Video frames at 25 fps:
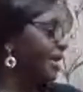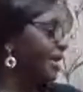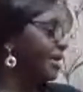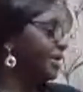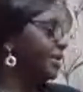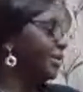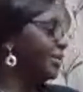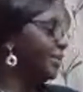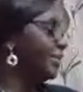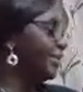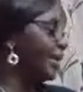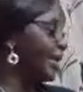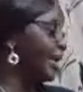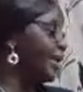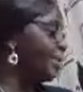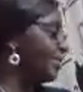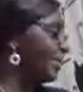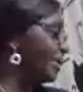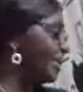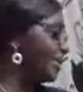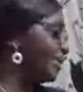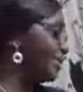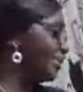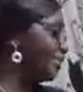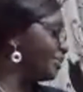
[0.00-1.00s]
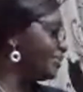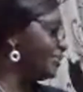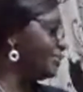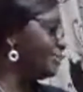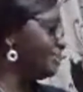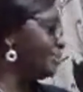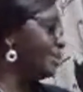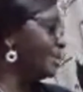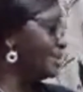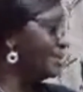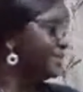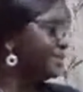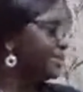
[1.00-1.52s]
Hello, how are you?
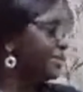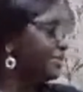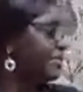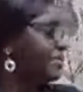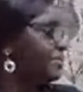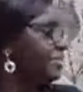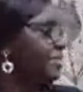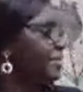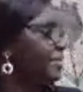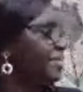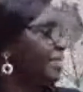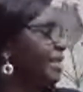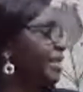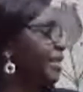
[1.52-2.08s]
Bless you.